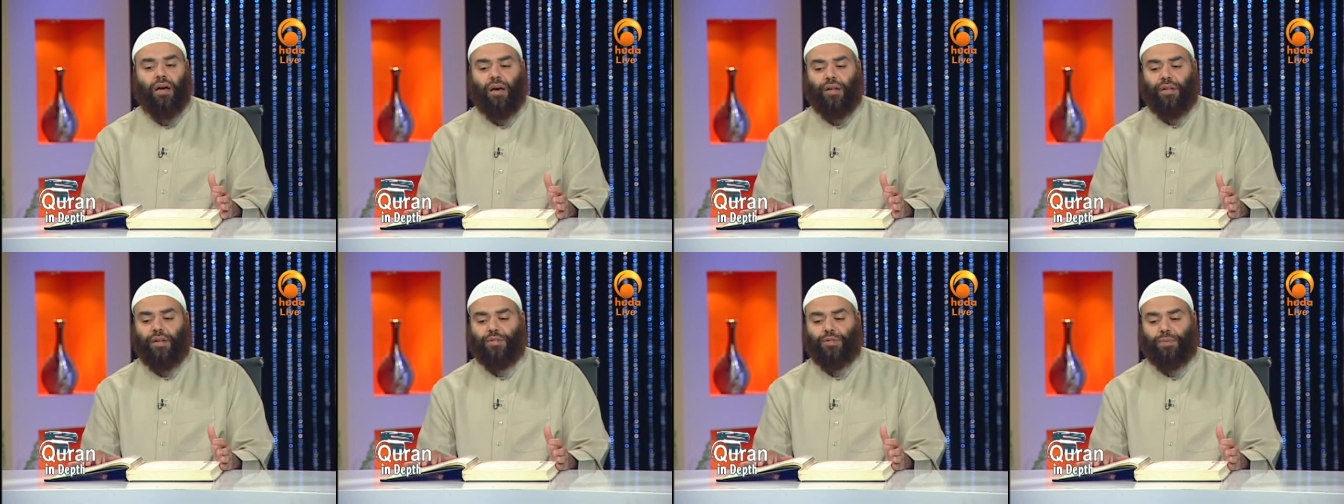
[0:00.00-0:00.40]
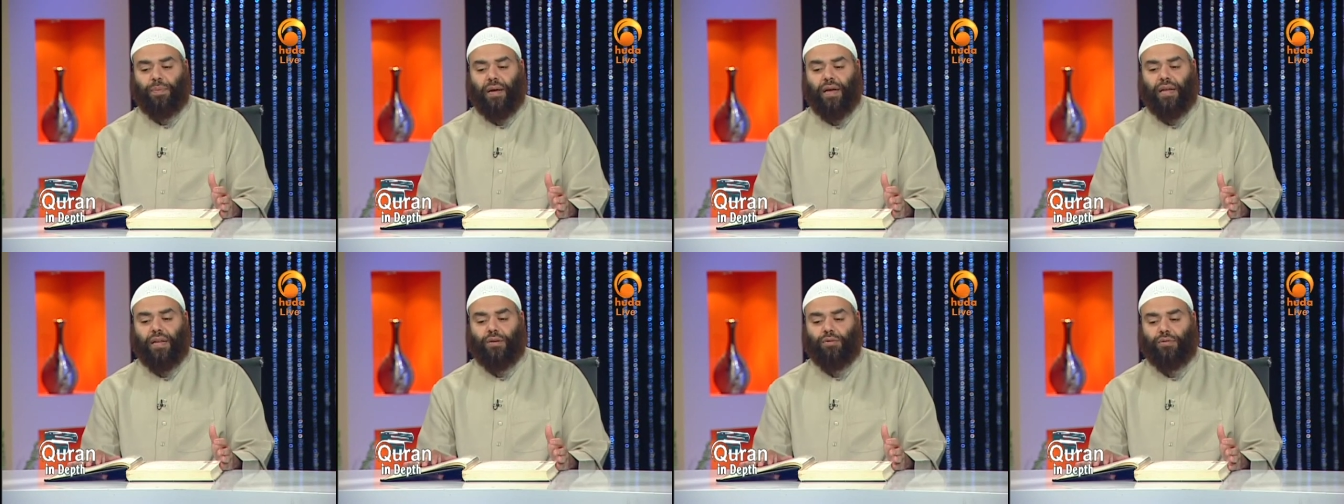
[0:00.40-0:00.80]
Allah
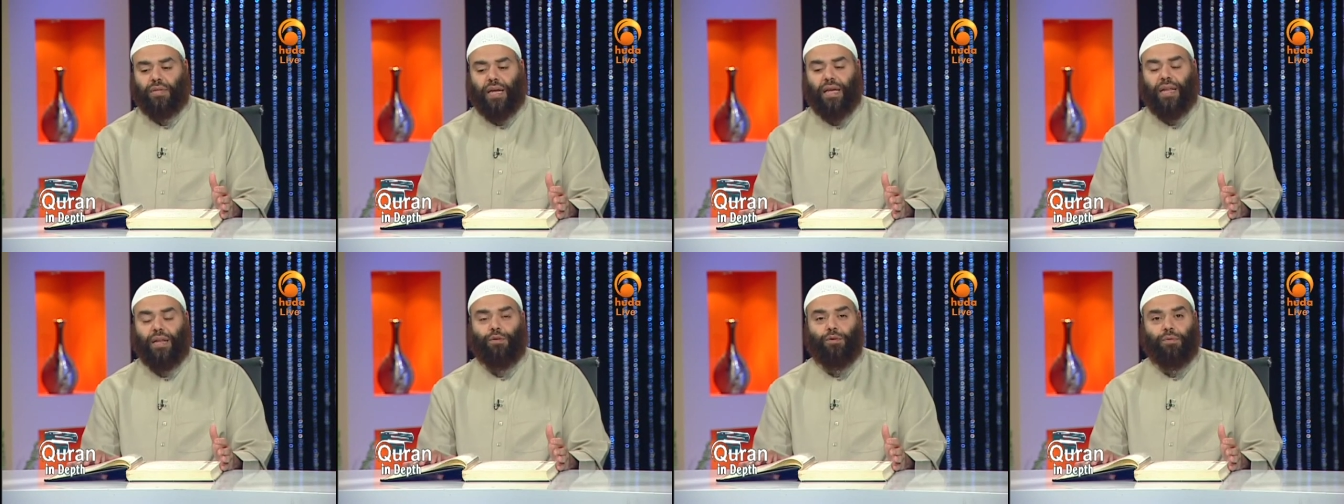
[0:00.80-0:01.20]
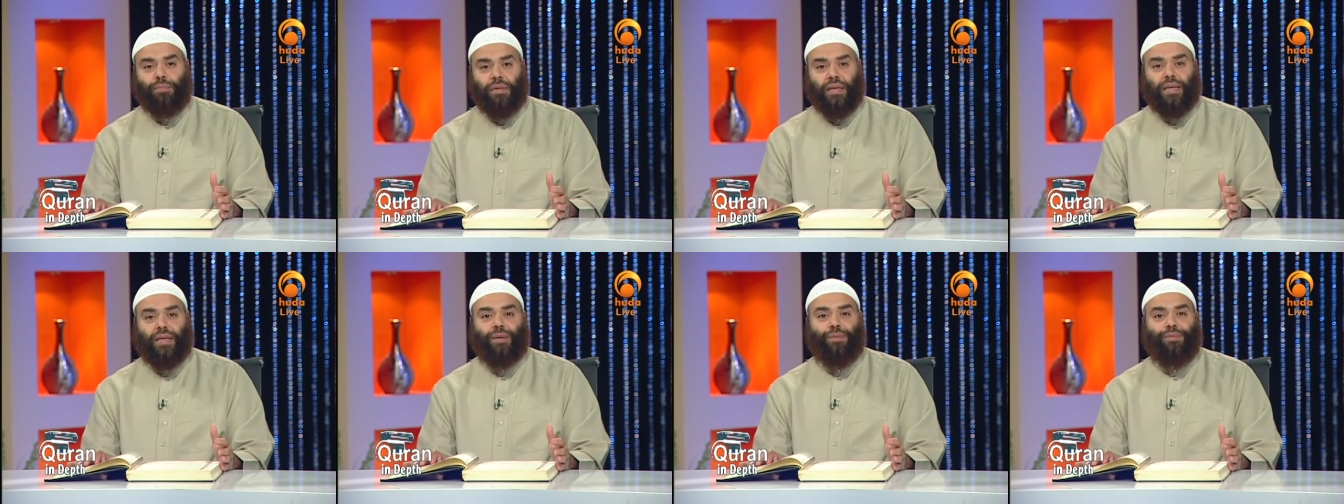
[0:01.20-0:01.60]
subhanahu wa ta'ala would
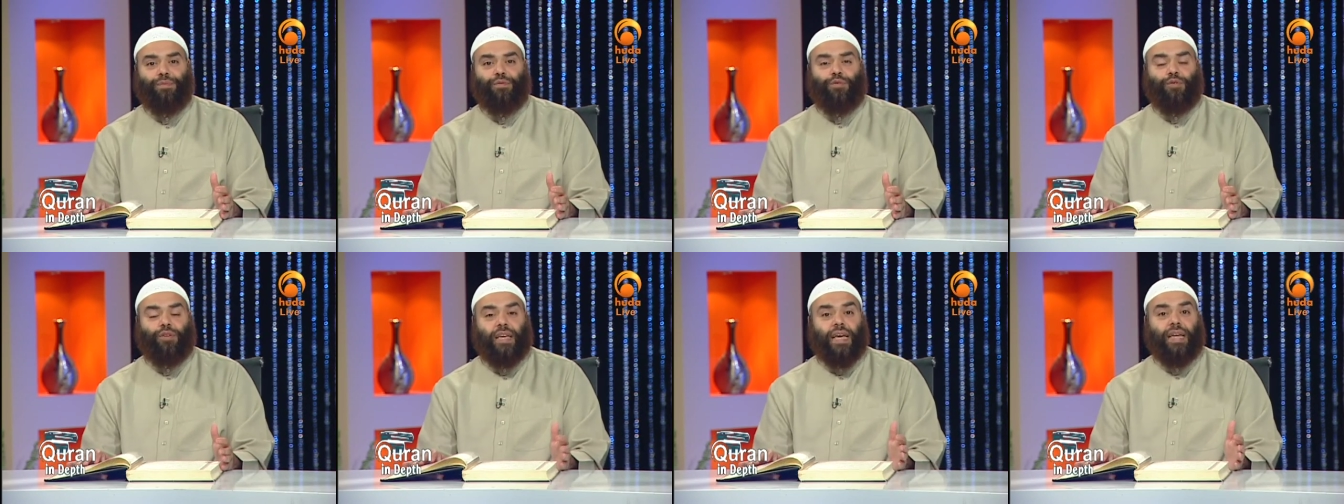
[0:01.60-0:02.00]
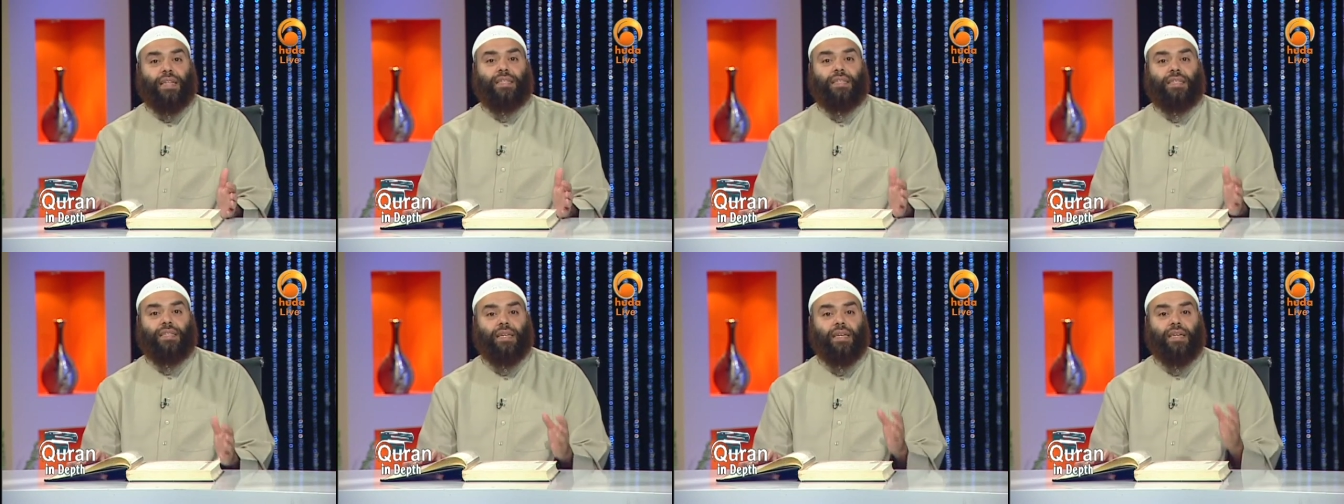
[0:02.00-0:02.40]
make him
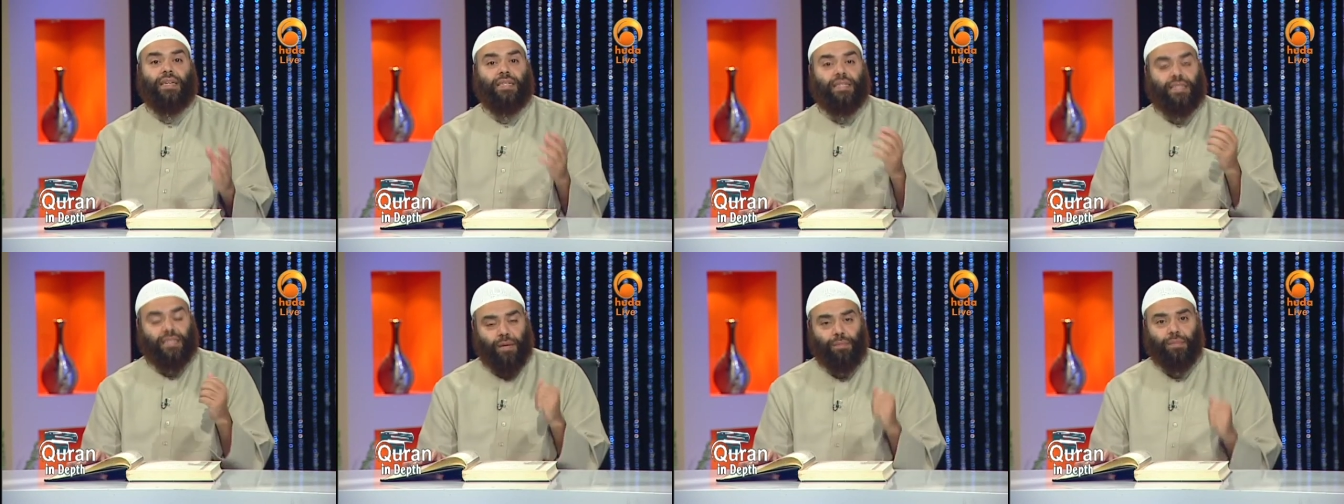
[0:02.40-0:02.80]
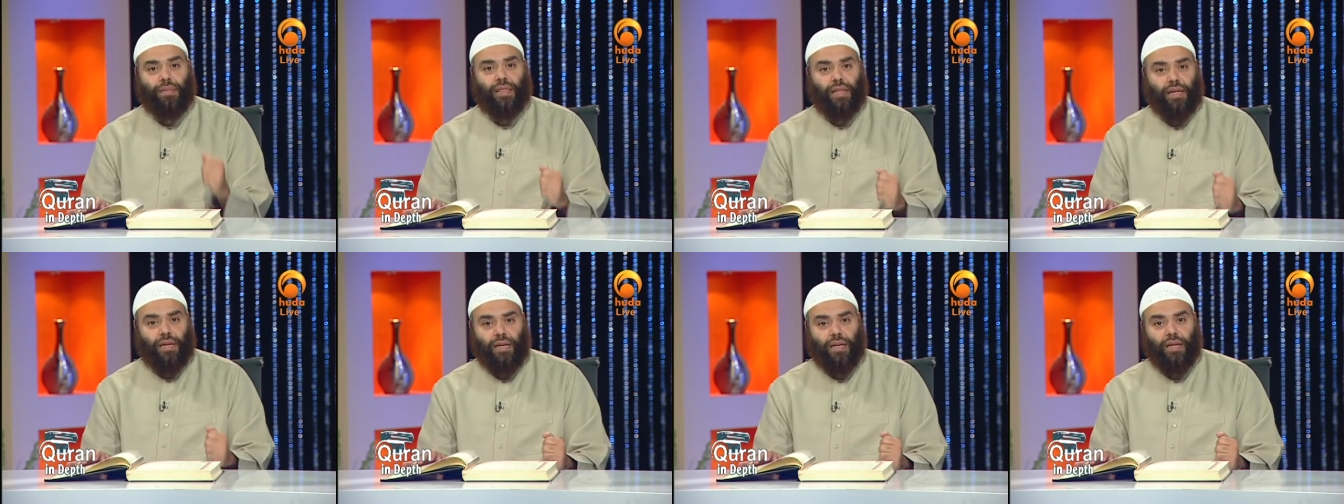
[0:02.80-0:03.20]
forget
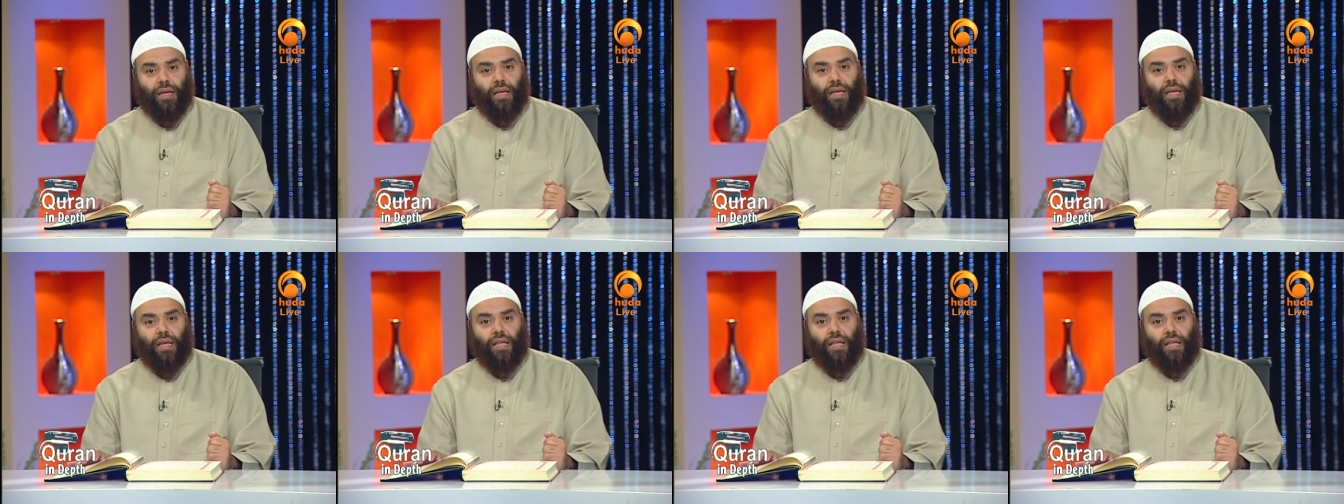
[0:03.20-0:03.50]
something